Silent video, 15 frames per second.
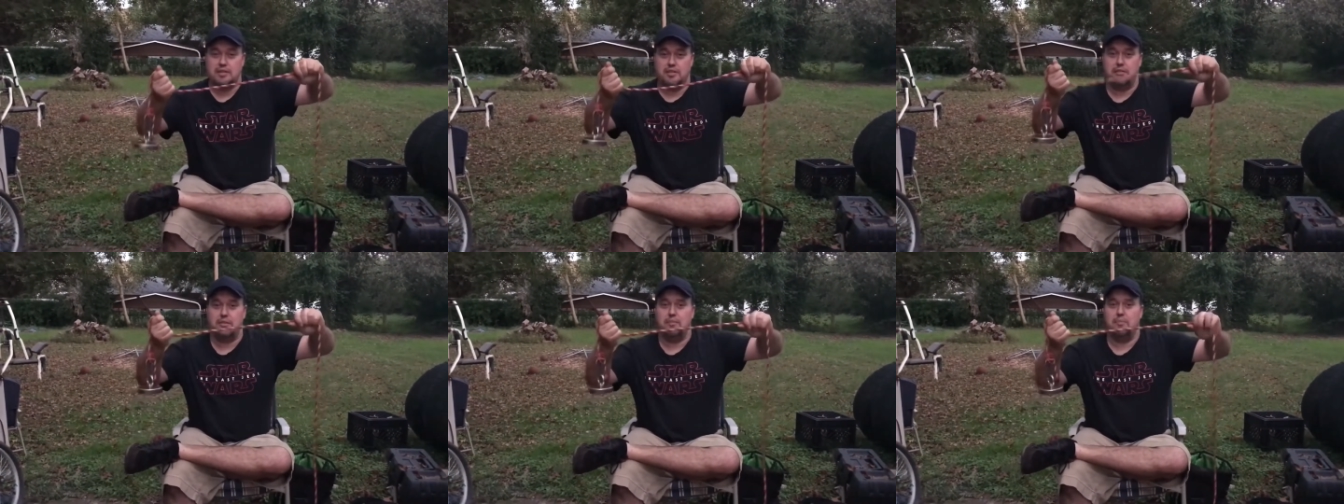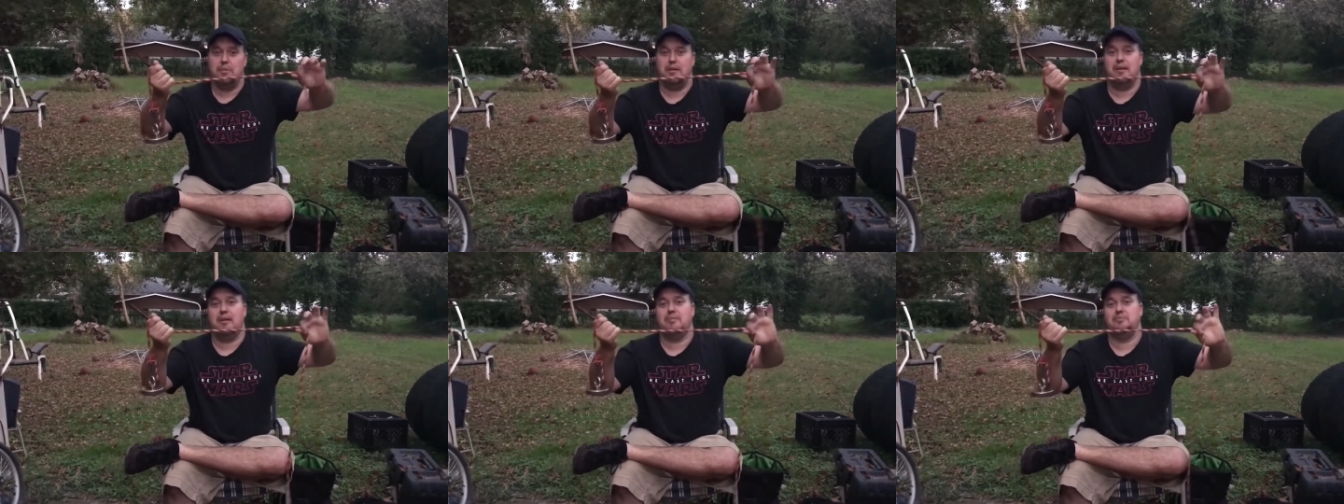you can
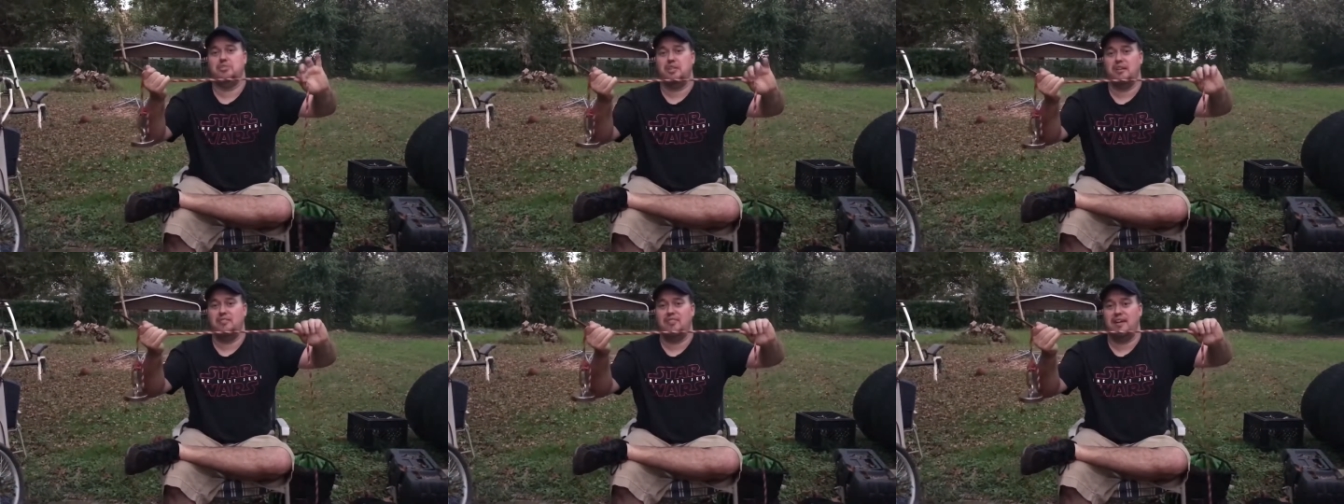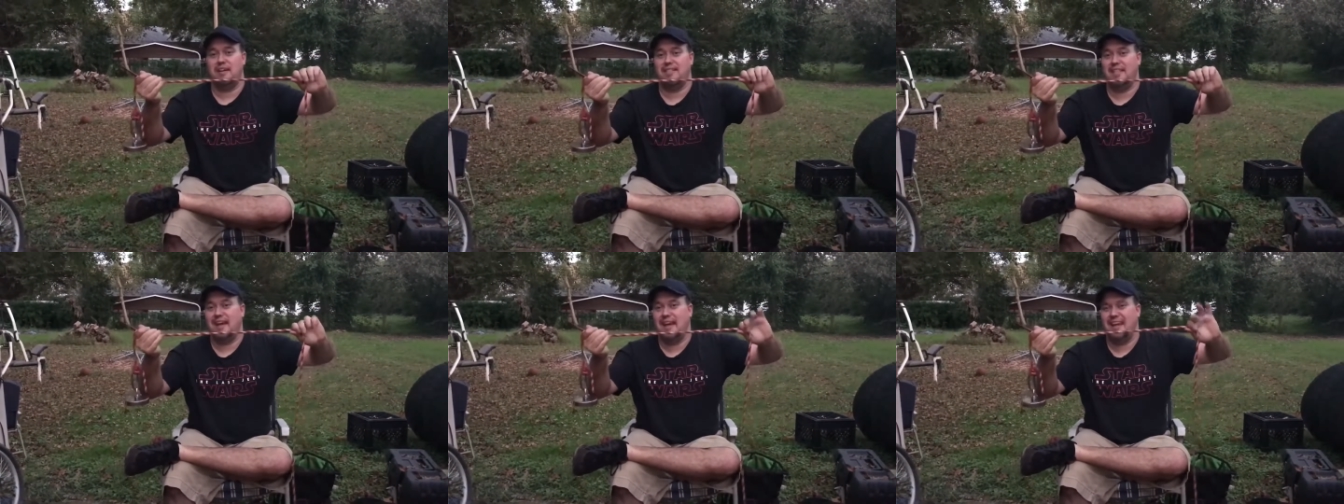pick up stuff
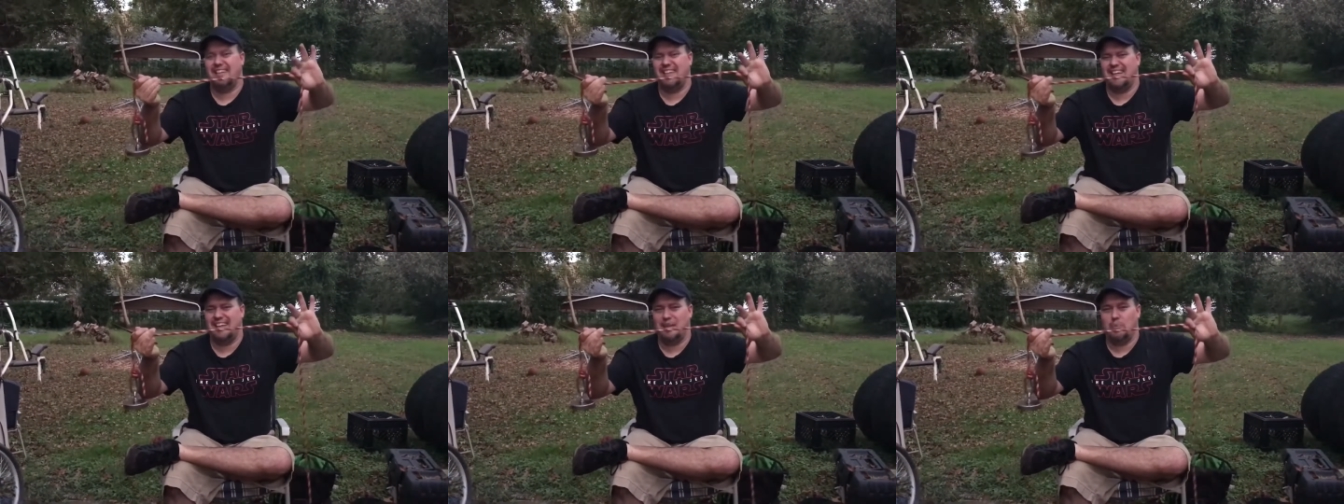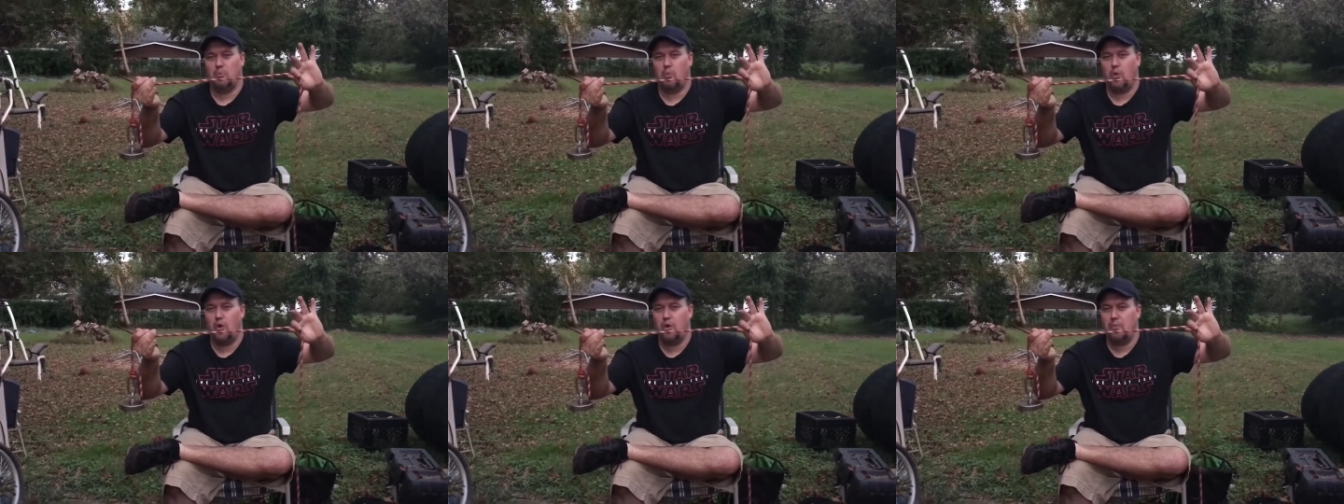like that, like at
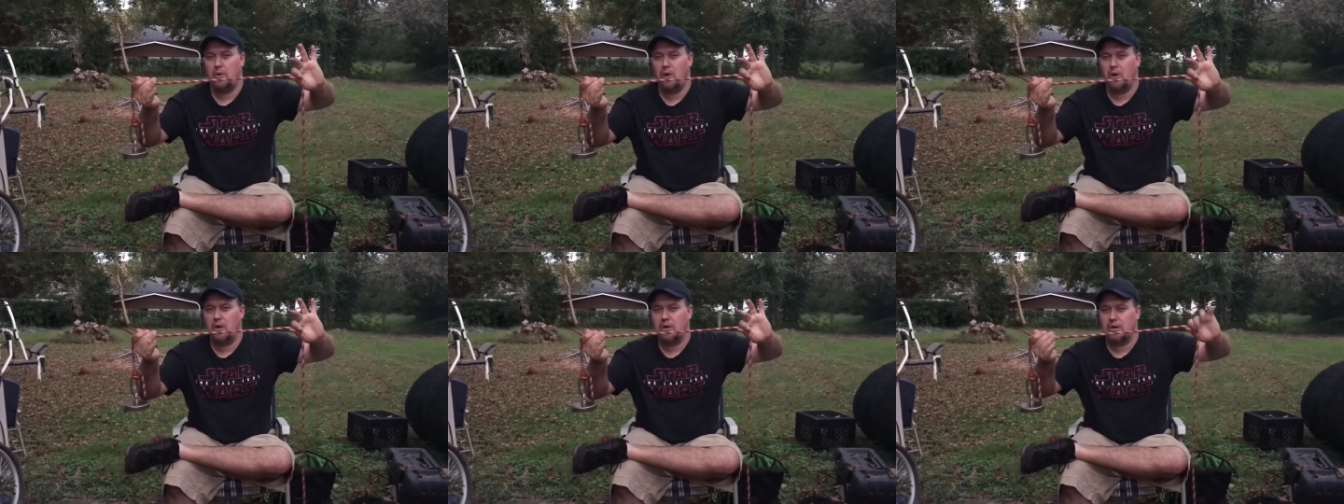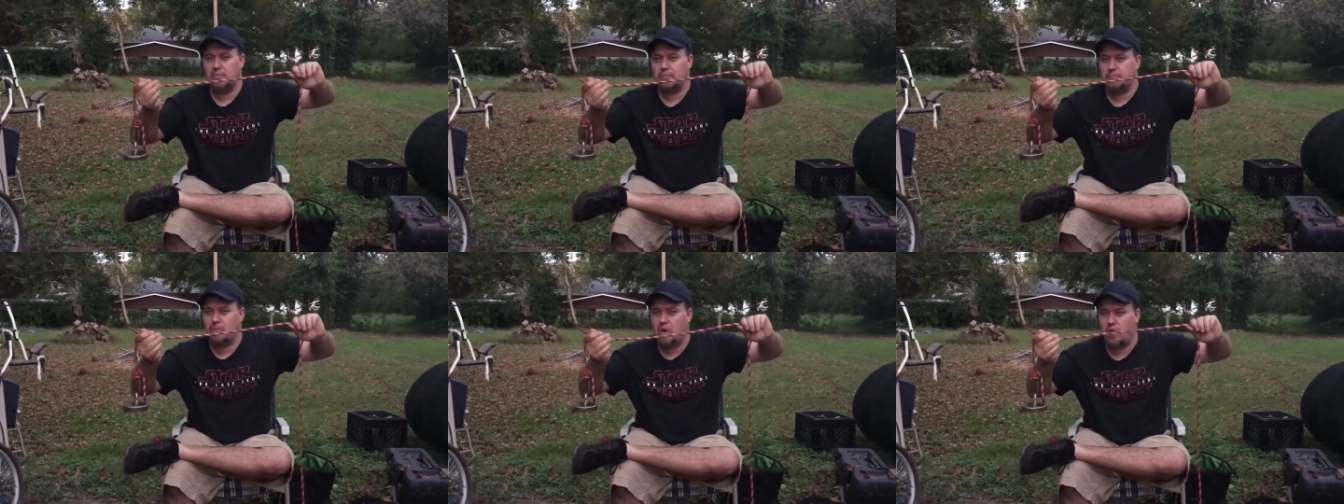Walmart,
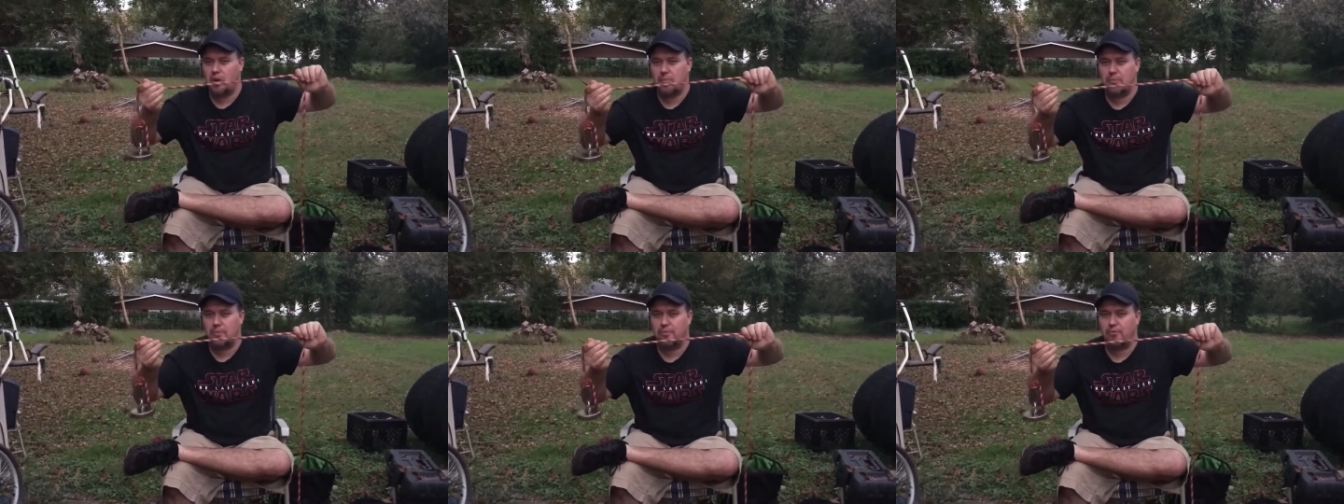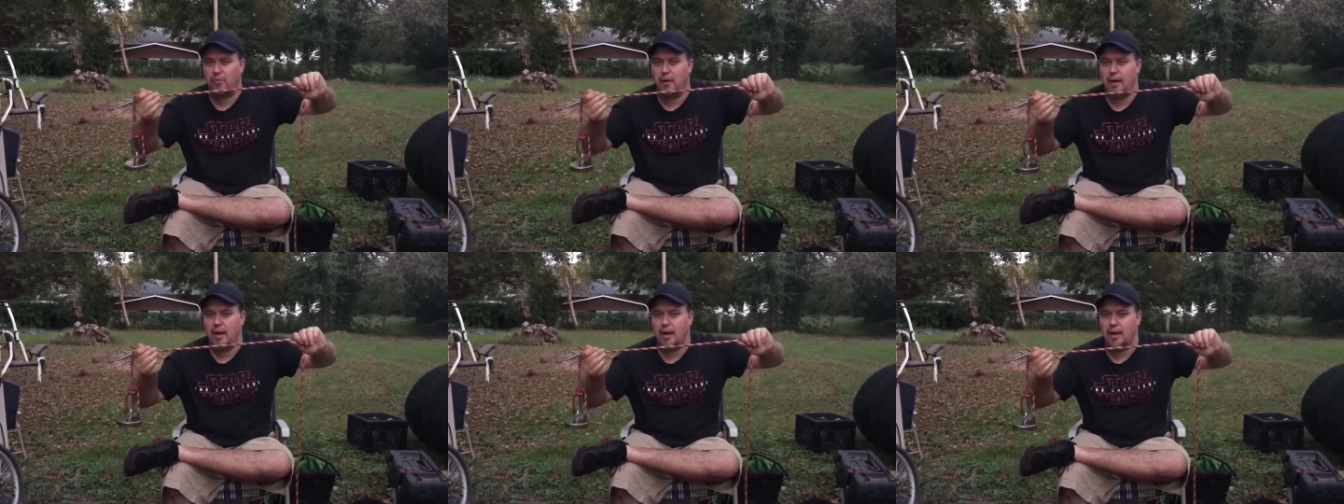Harbor
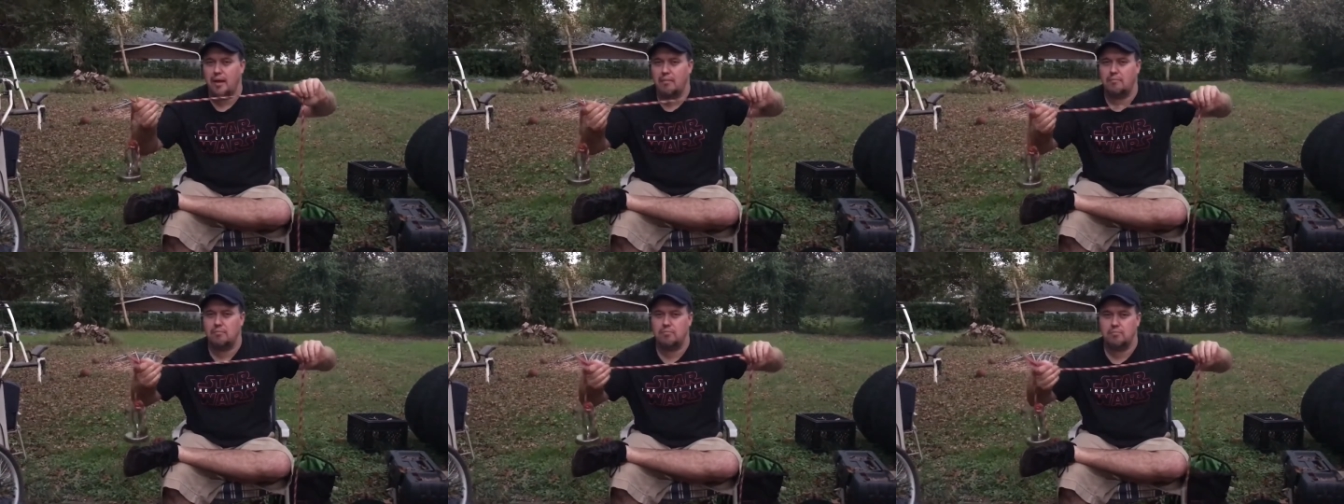Freight,